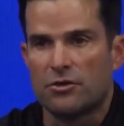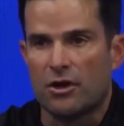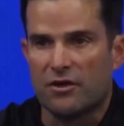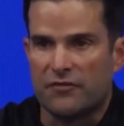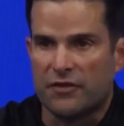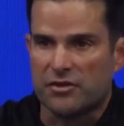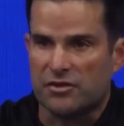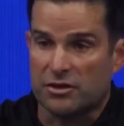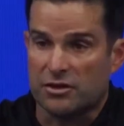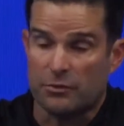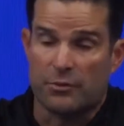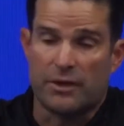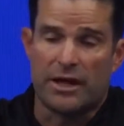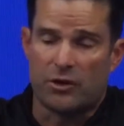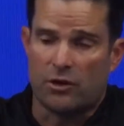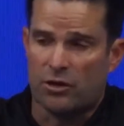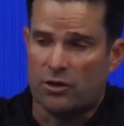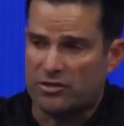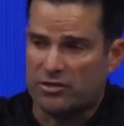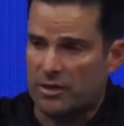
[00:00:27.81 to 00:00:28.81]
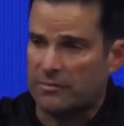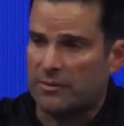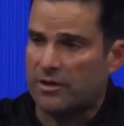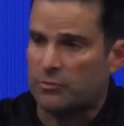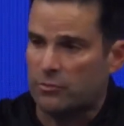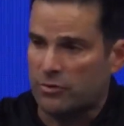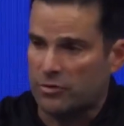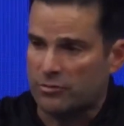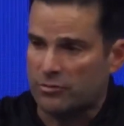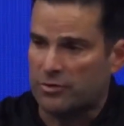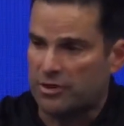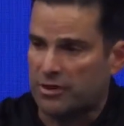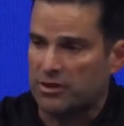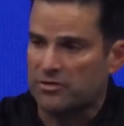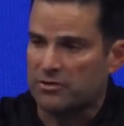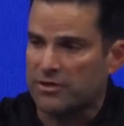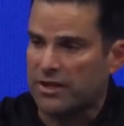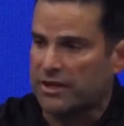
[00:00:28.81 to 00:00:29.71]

Offensively, we had a hard time getting rhythm because of